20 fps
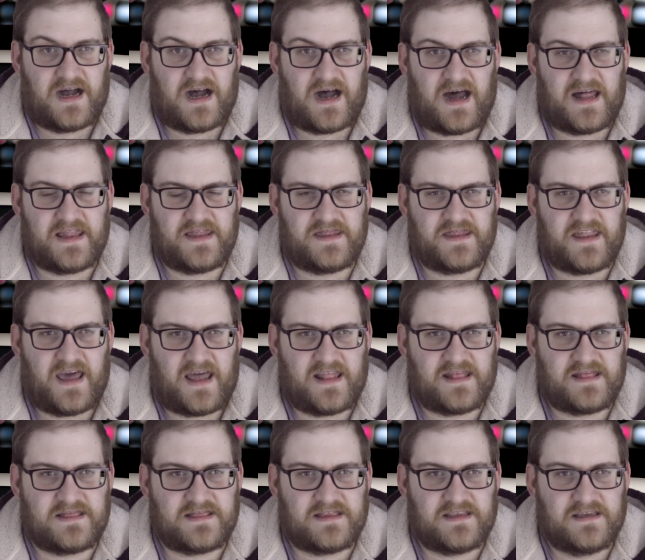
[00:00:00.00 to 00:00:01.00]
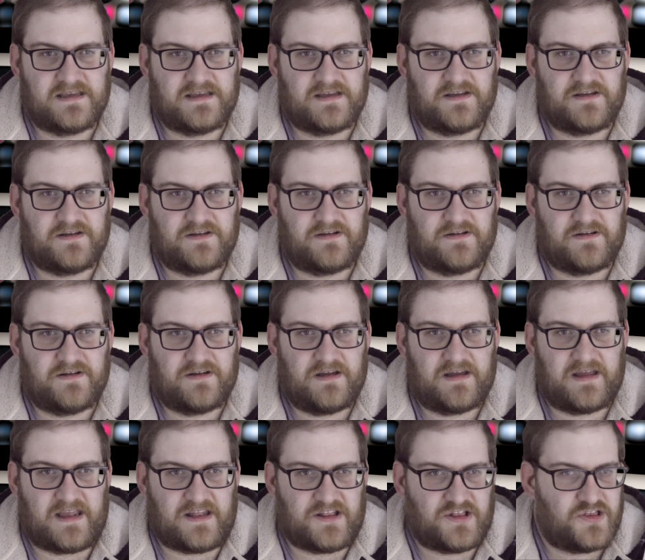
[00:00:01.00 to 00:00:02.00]
and then
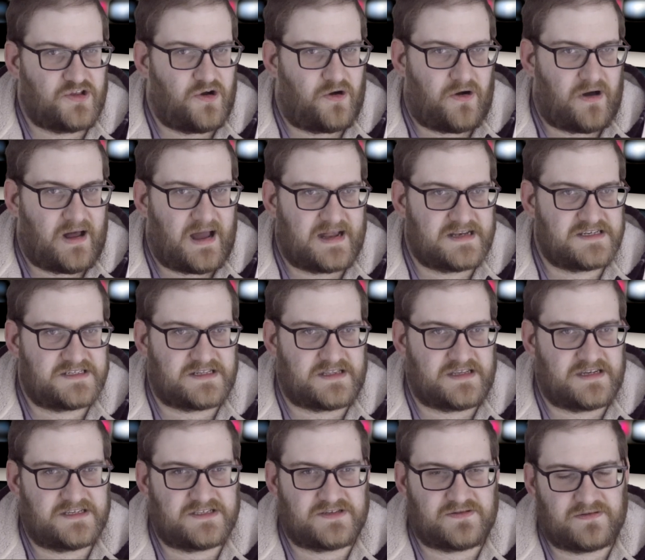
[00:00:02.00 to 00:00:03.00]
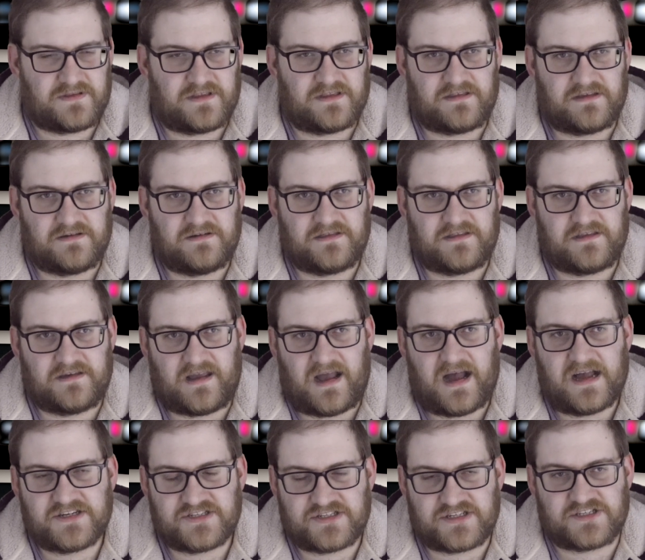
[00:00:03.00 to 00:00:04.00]
it not actually. So the
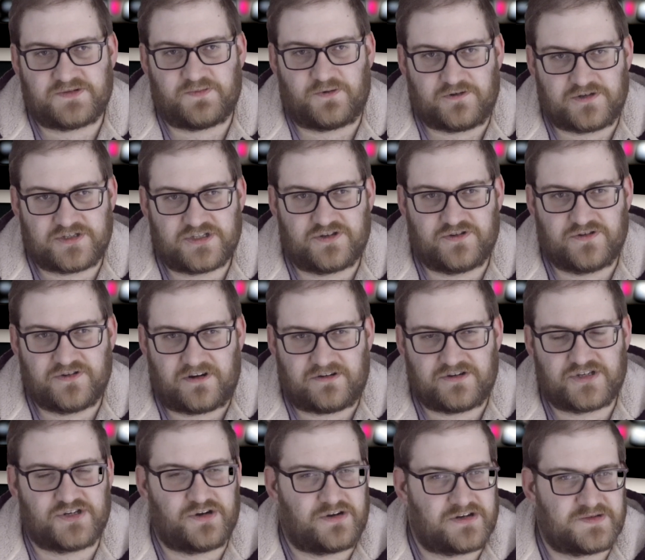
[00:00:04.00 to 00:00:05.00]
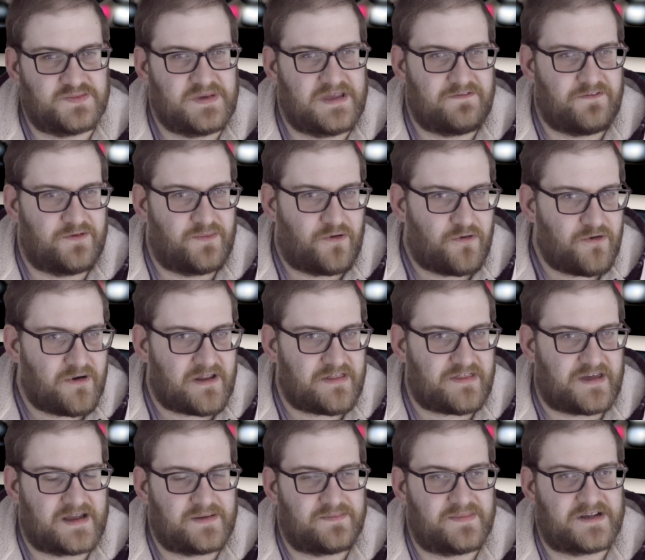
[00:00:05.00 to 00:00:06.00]
Astra Sports Tourer shocks me even more, I
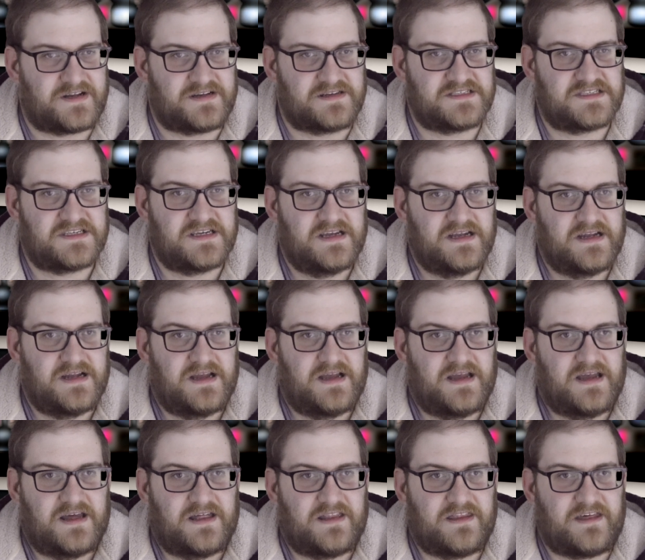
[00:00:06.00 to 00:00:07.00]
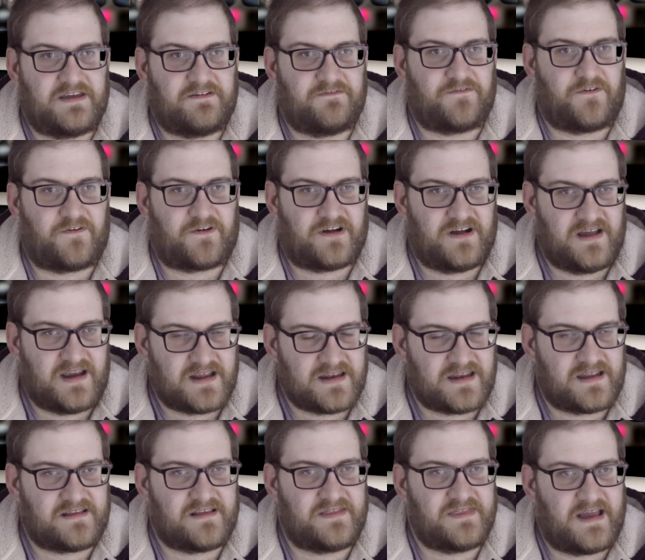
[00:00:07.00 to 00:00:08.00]
think, because they've
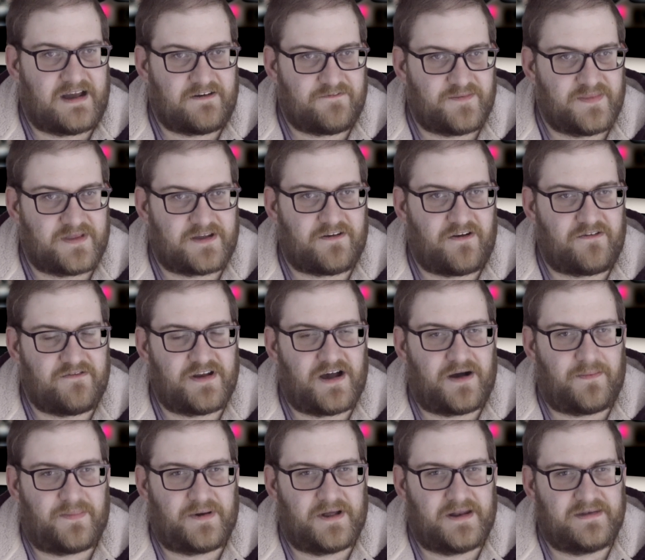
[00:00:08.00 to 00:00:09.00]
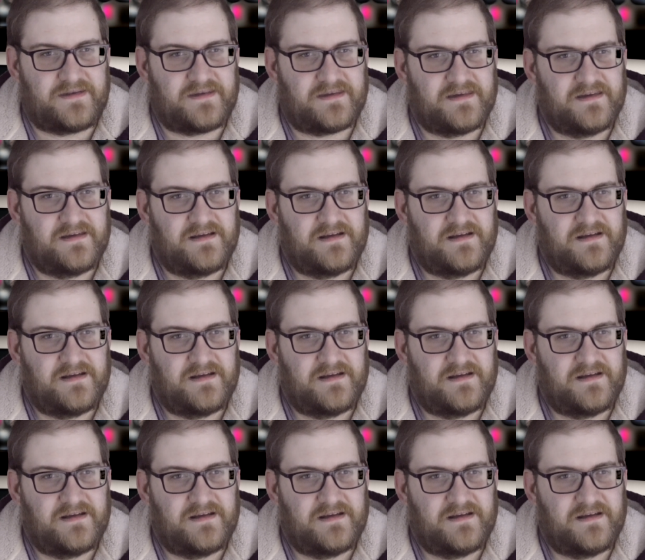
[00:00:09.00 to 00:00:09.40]
clearly done that from the ground up, and